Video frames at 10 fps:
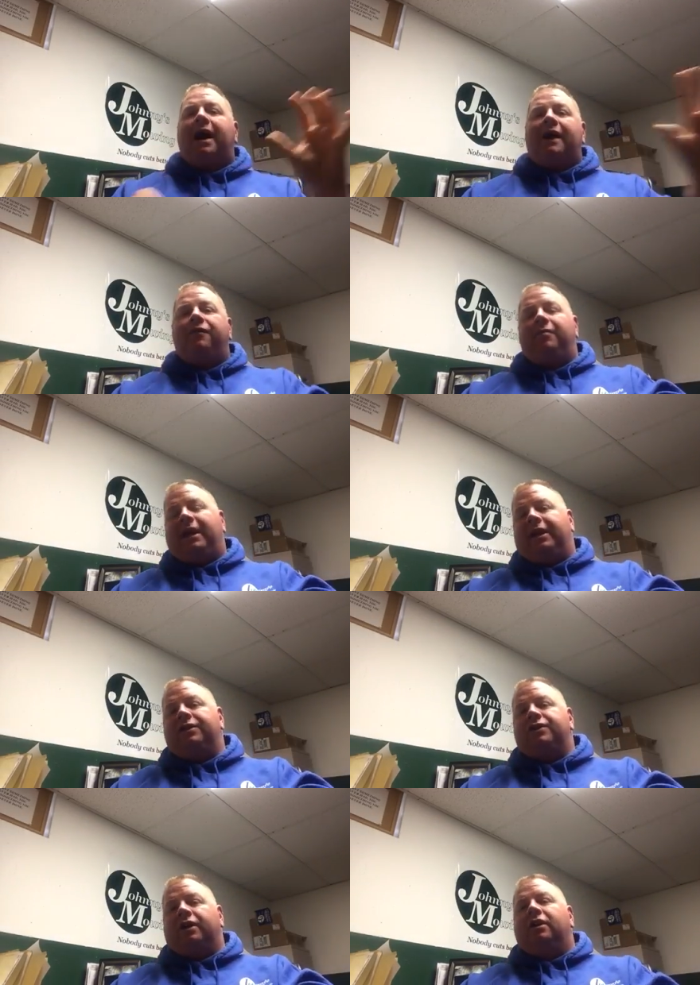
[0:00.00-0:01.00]
by the
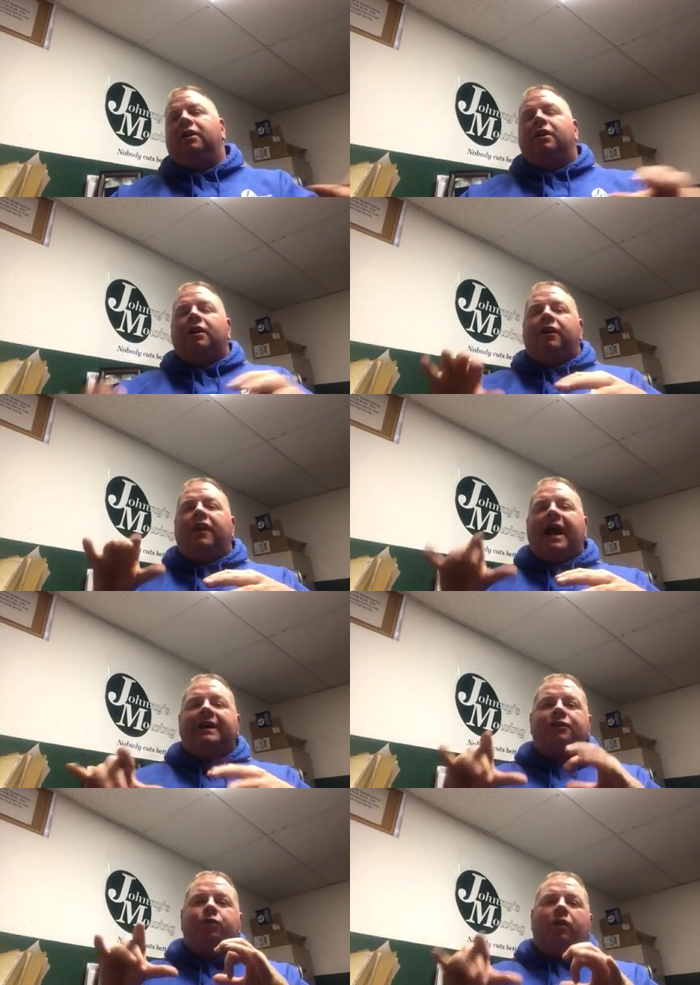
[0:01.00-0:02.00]
manager.
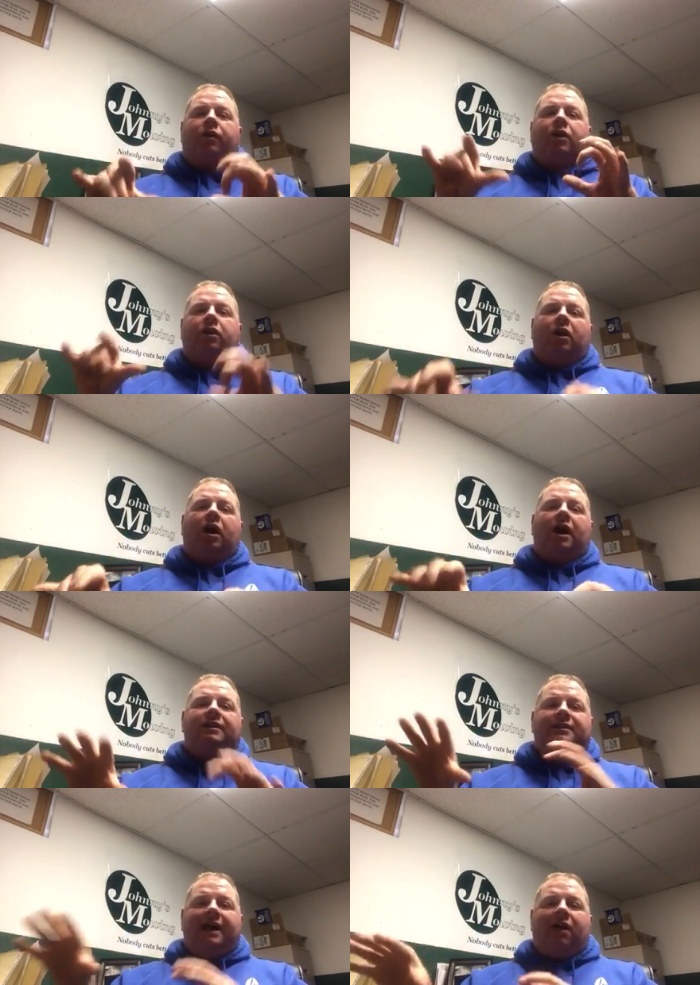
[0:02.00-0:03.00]
That's where the
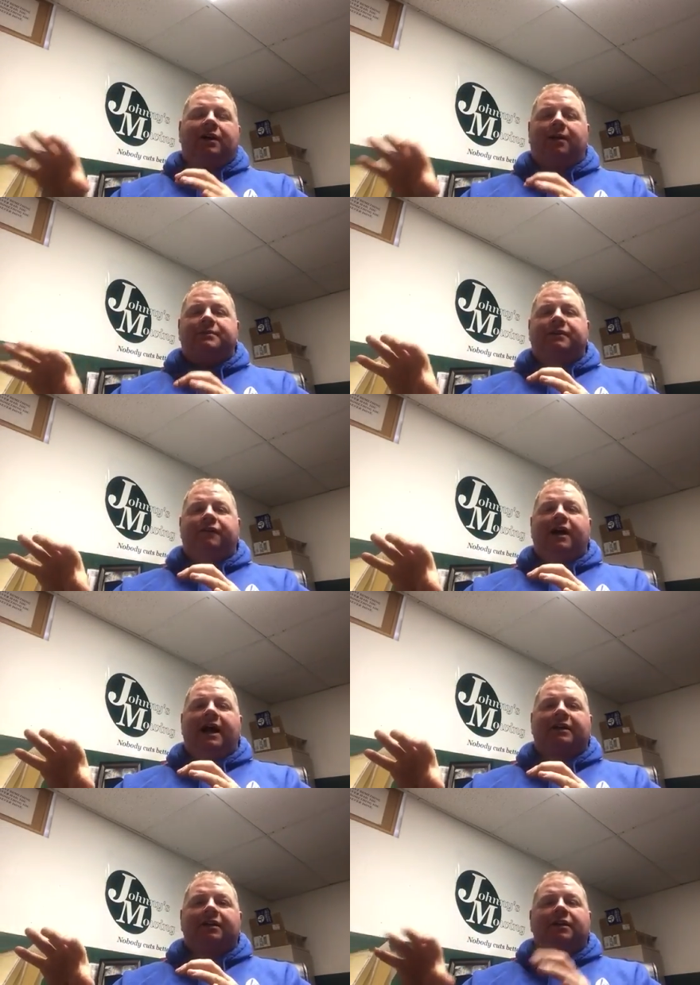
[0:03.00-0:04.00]
clause now comes in
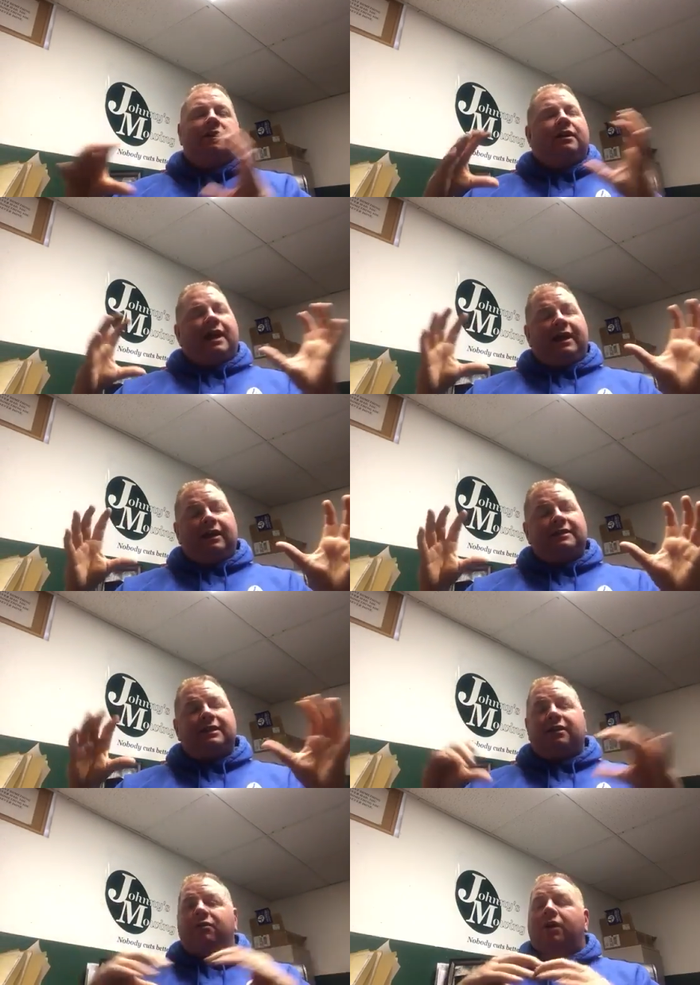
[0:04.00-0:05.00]
effect. Hey,
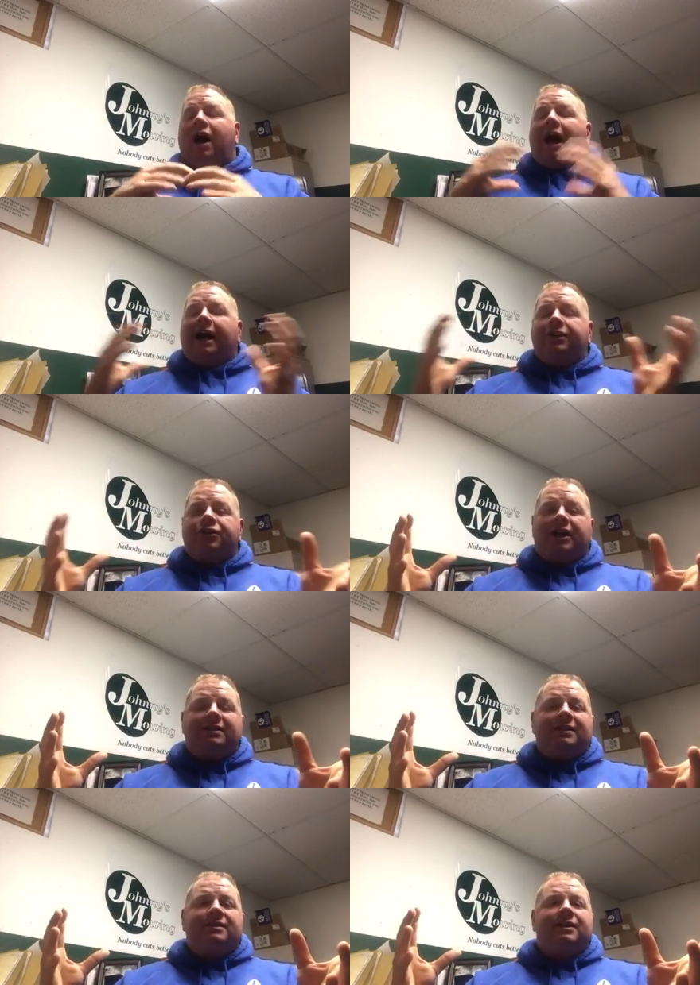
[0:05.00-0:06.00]
listen, I
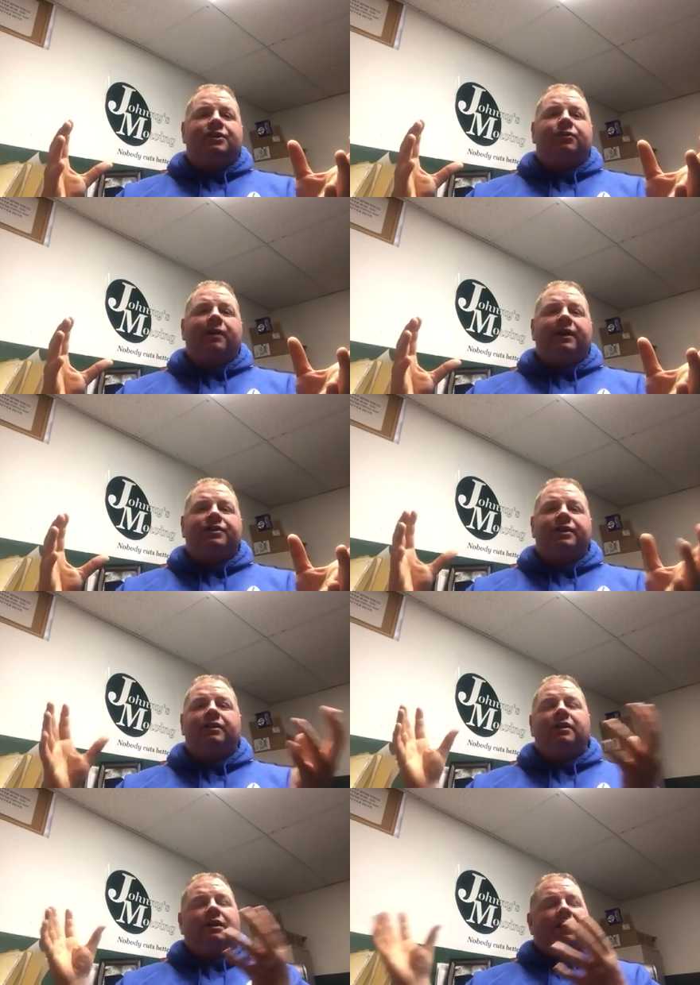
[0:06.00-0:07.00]
addressed this
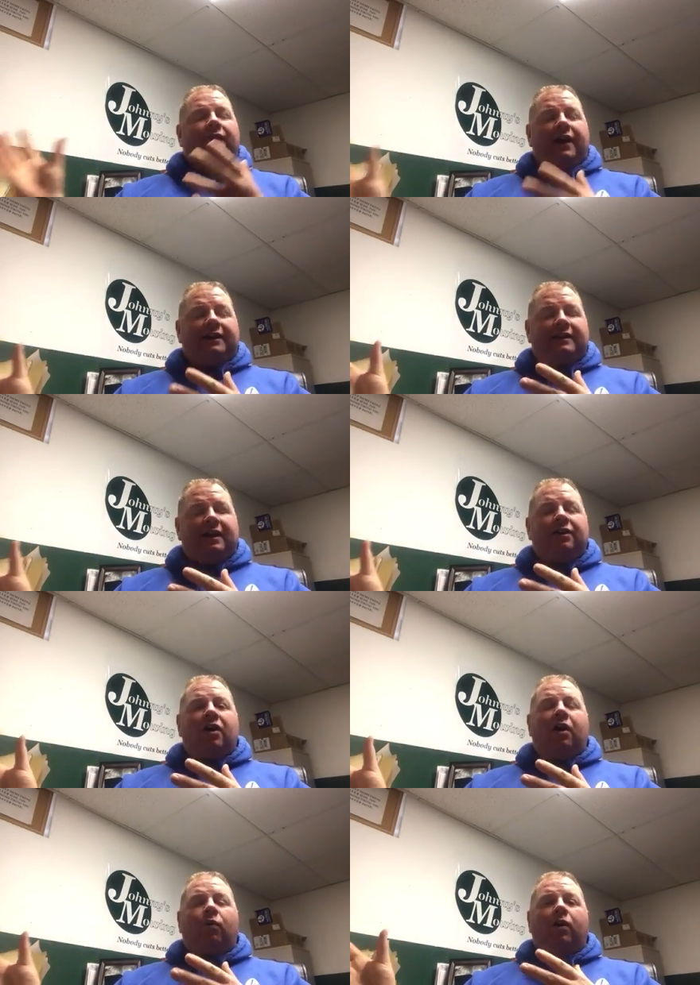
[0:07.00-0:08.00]
situation. They did
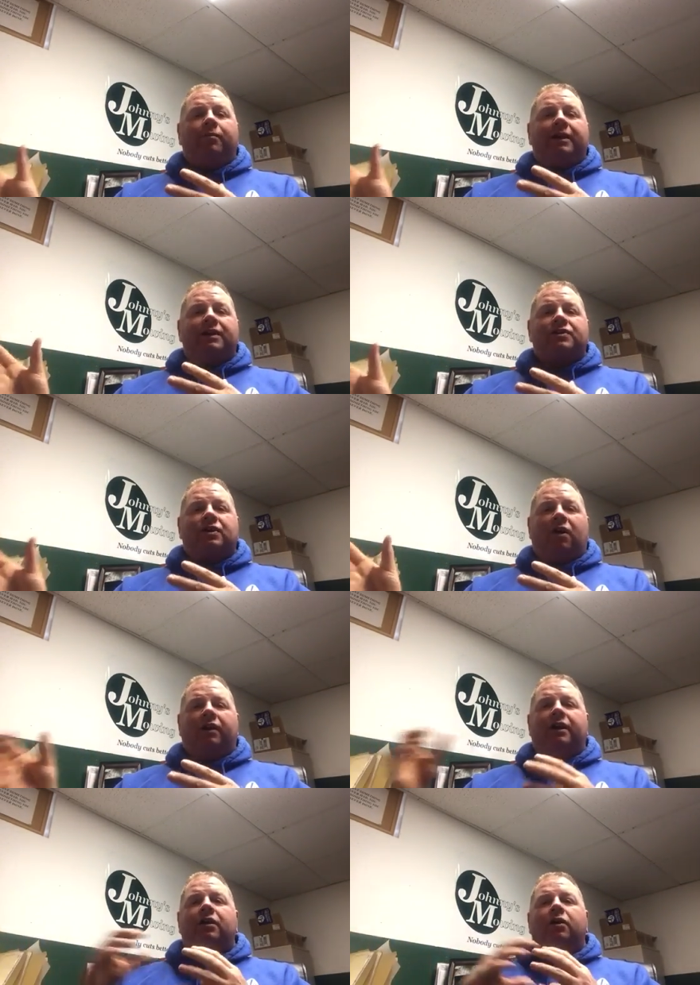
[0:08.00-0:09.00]
not want me to
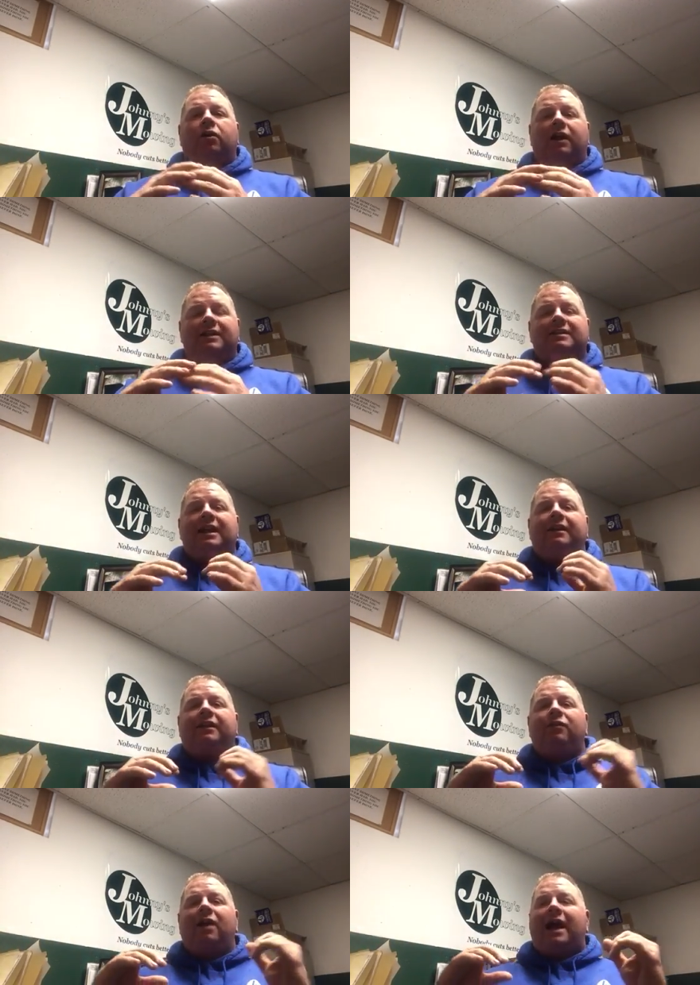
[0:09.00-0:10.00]
salt it. Or let's say
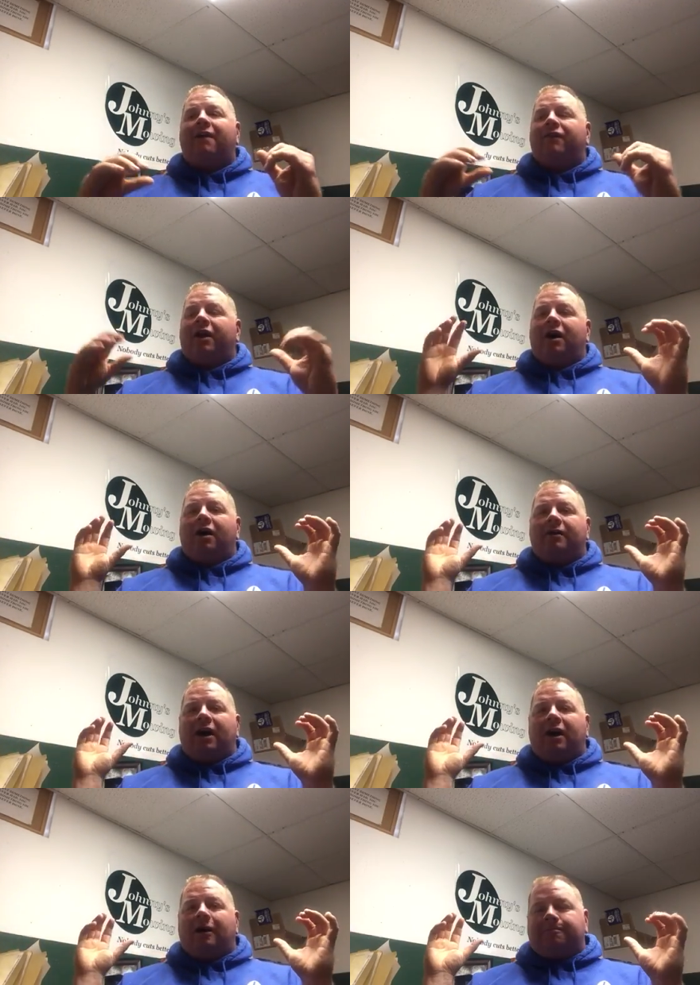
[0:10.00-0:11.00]
that you have, uh,
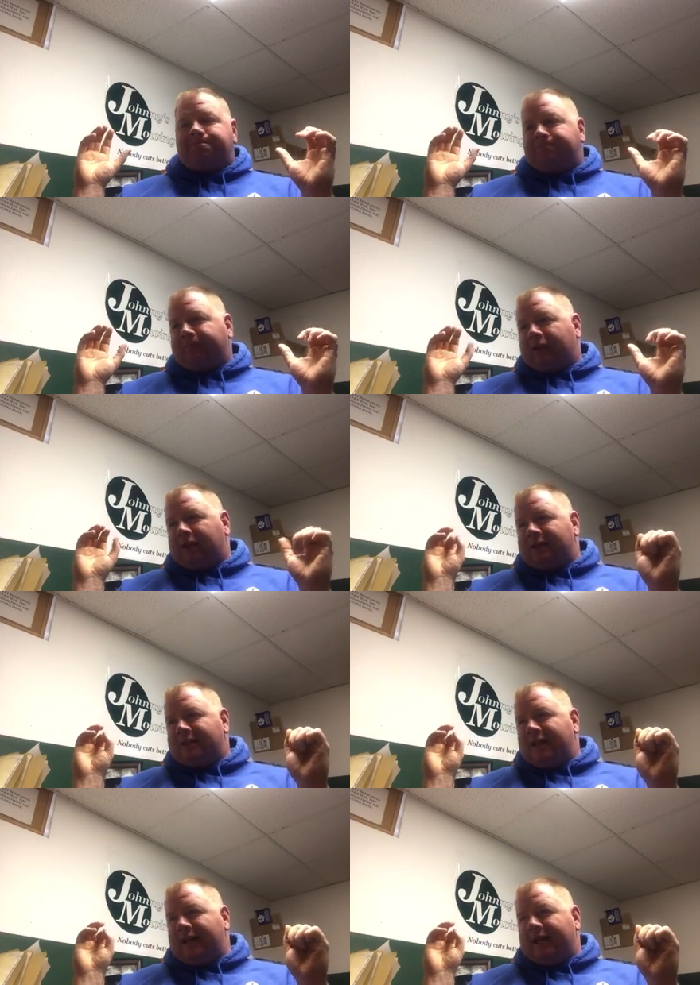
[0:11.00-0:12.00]
uh, let's
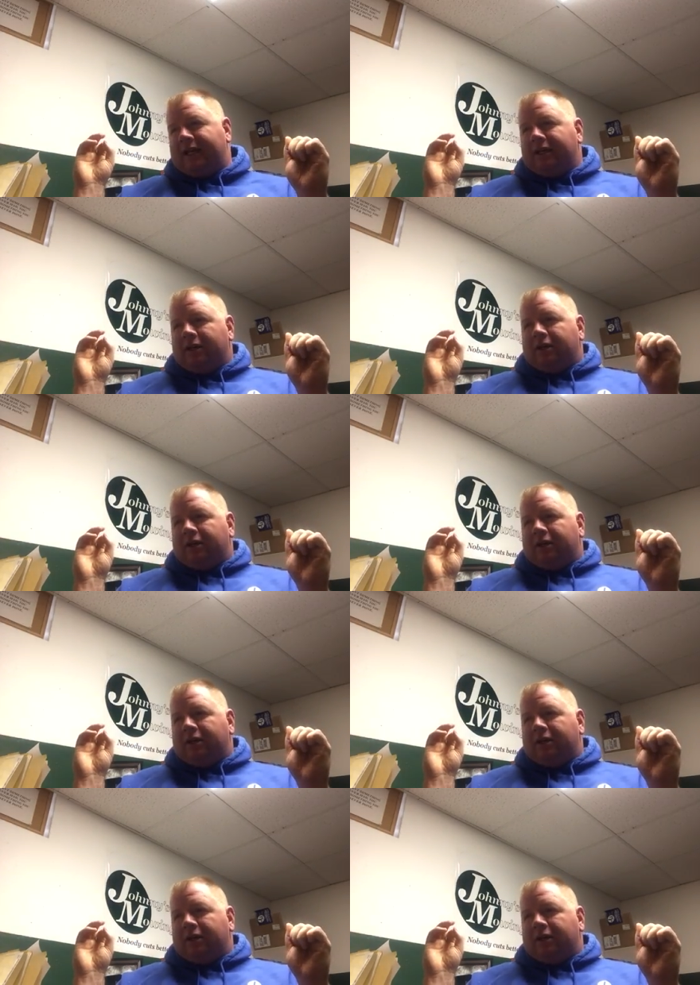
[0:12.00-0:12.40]
say